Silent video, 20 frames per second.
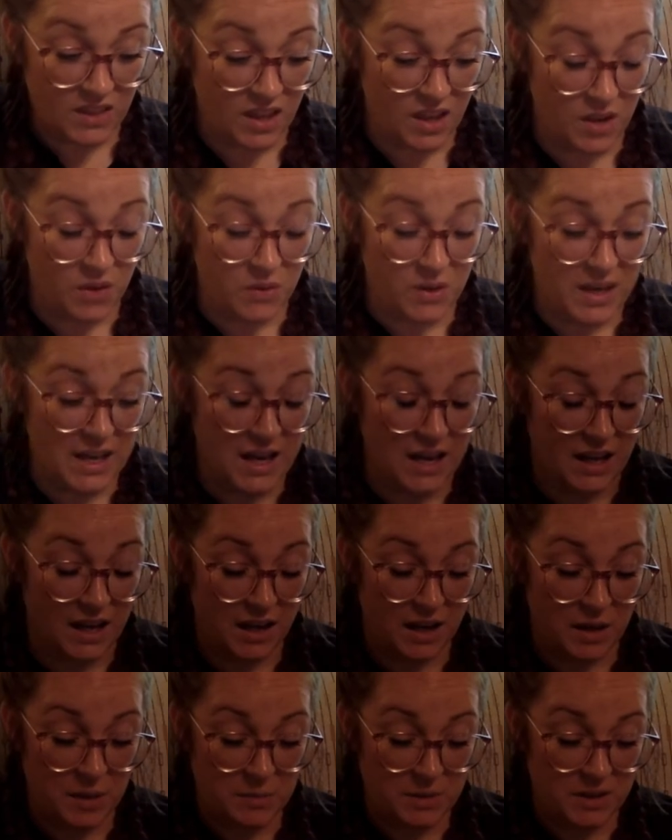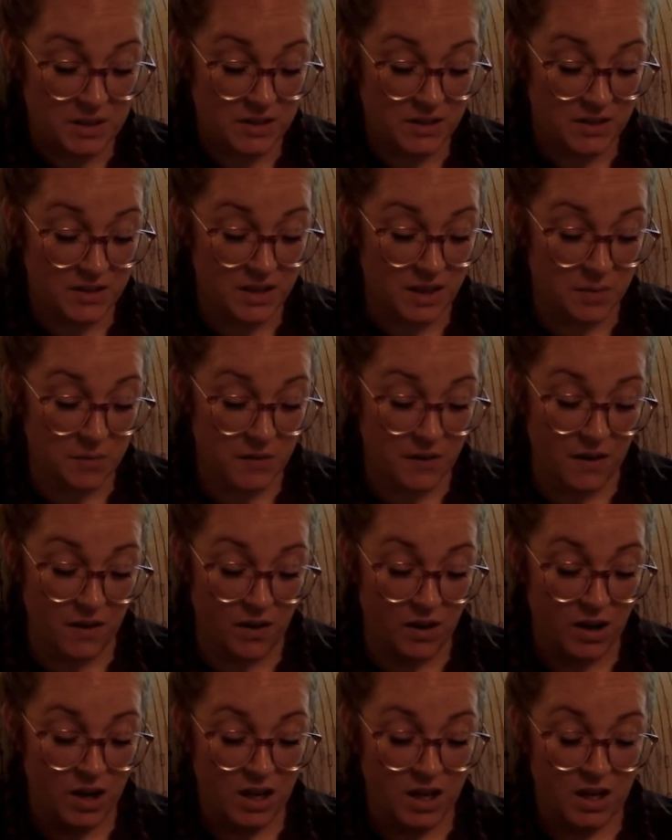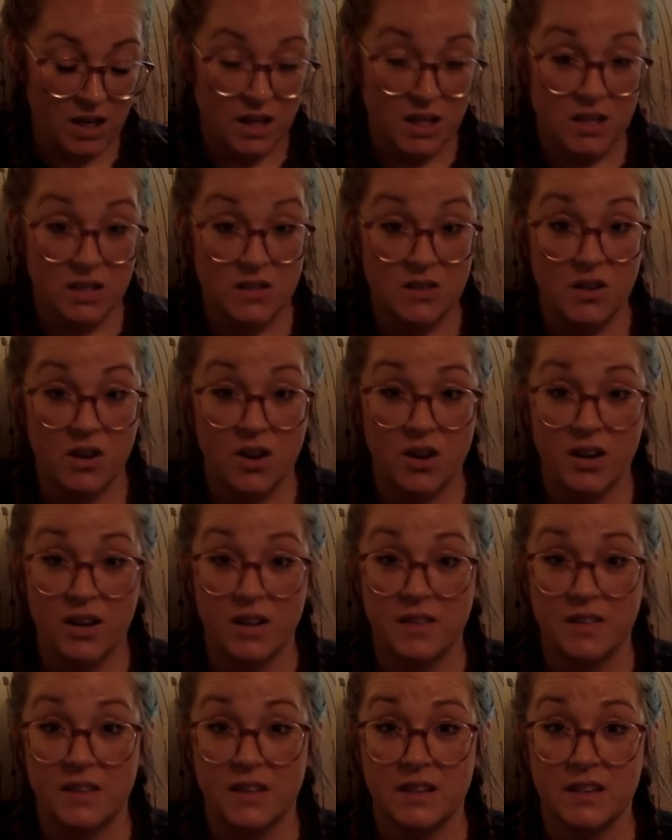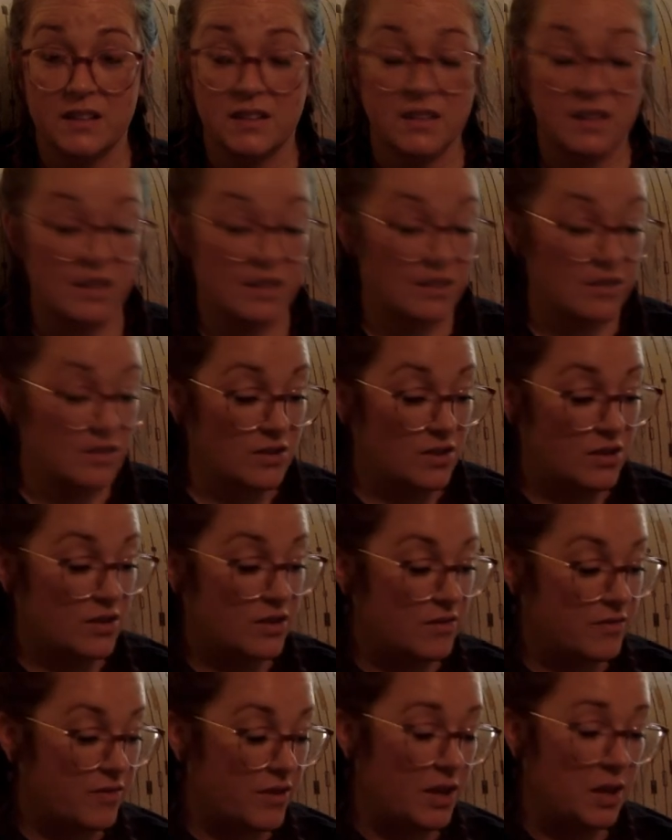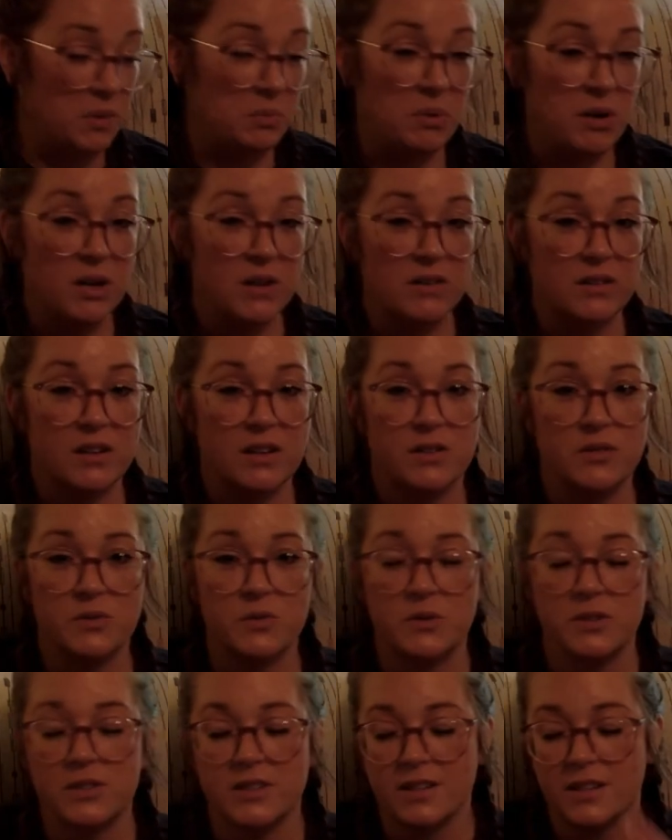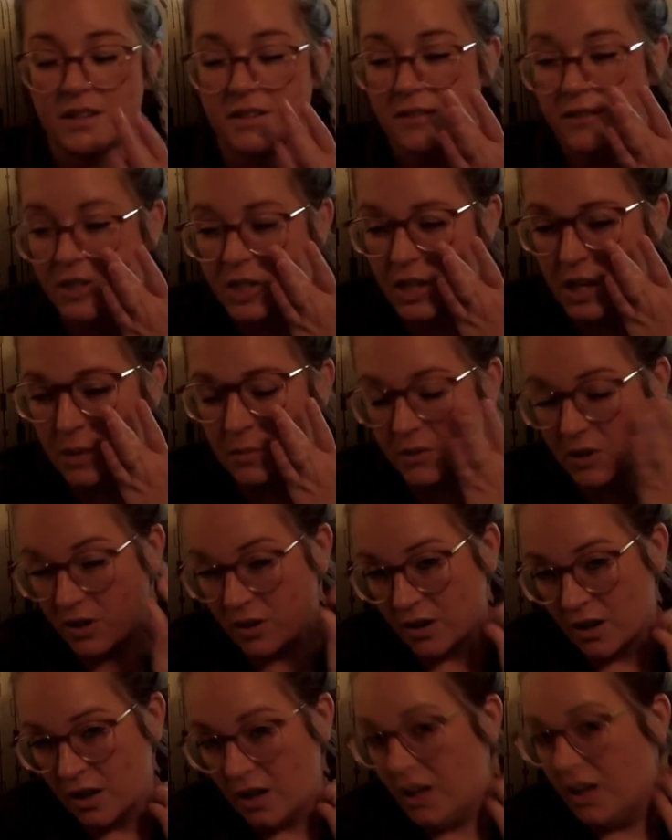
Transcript: Okay, I'm going to stop there. Sorry, things kind of started to fall apart there towards the end of the chapter.